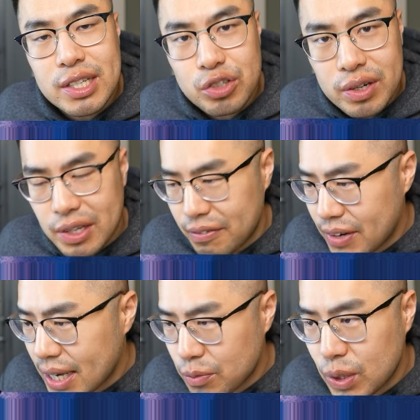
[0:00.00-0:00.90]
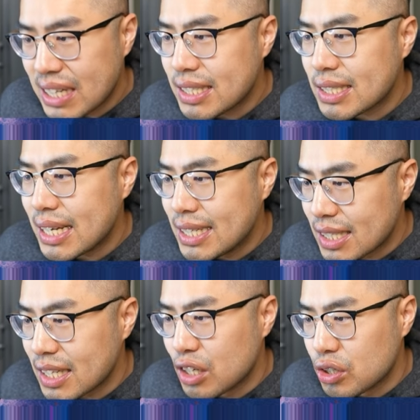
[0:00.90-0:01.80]
trigger the effect, we can just
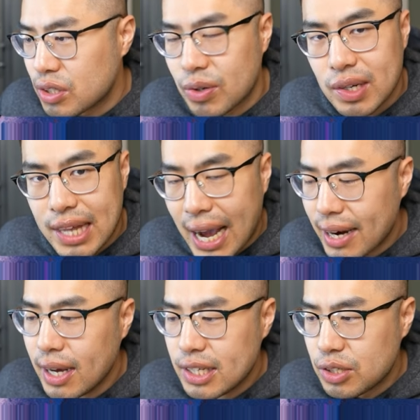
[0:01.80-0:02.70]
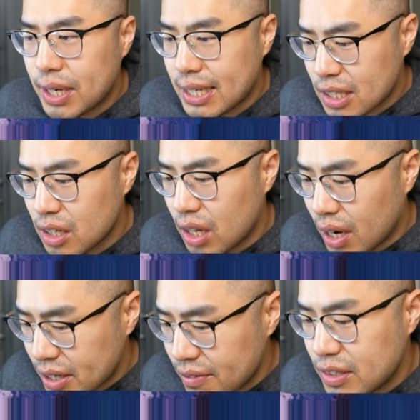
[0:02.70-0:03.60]
easily Ghost Ogre that. So it has a
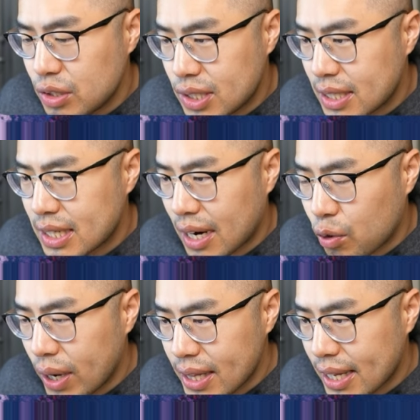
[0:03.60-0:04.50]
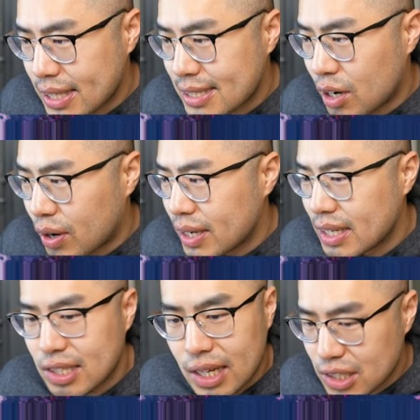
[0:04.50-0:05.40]
lot of usage. I quite like this card. card.
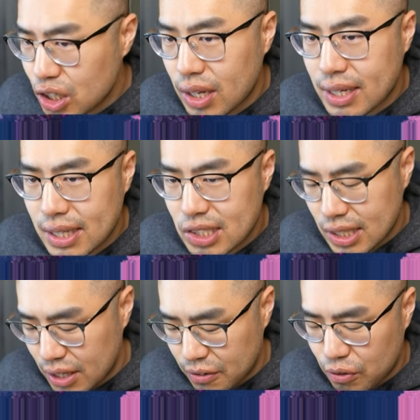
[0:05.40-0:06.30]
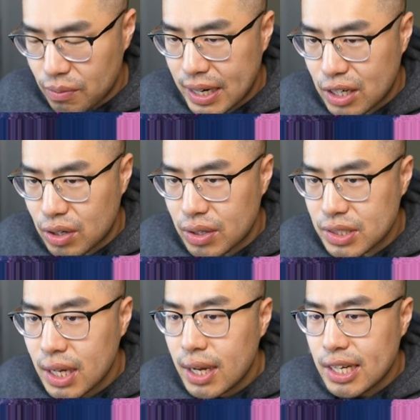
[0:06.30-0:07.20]
It does a lot against the other format
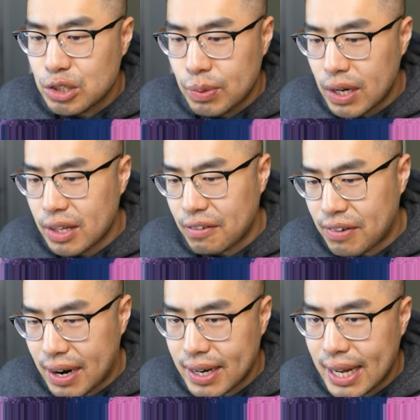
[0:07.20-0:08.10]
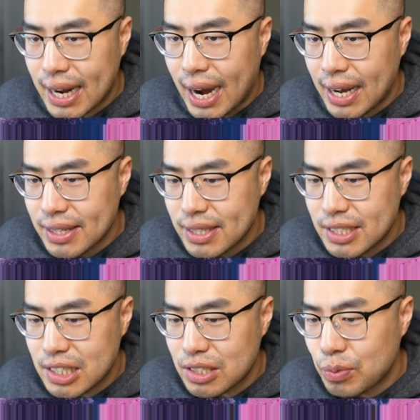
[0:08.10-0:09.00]
cards as well, like Fire King Island.
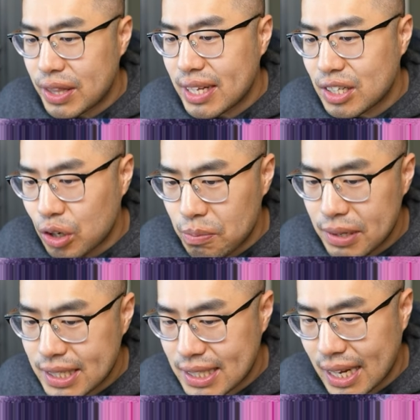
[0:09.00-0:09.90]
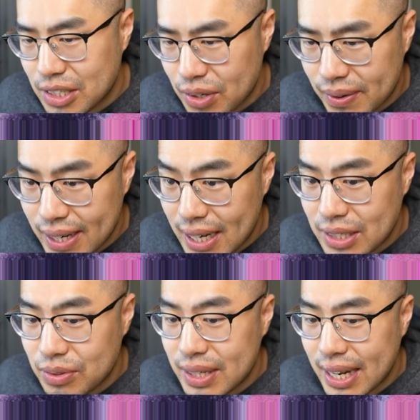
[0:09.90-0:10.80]
Just when they don't play Sanctuary and
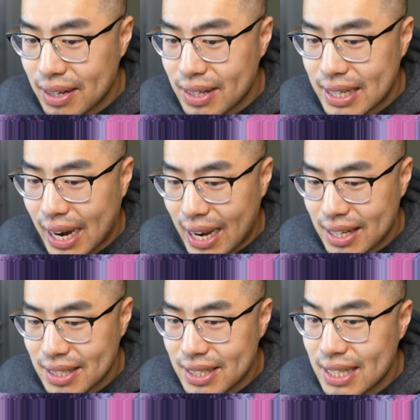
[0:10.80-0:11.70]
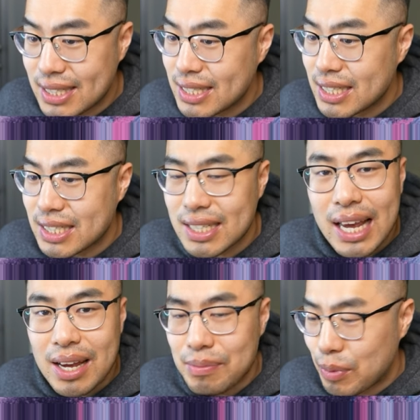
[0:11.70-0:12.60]
you nail an island, it's just
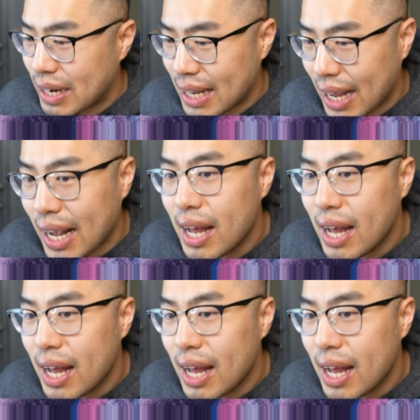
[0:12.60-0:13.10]
game breaking.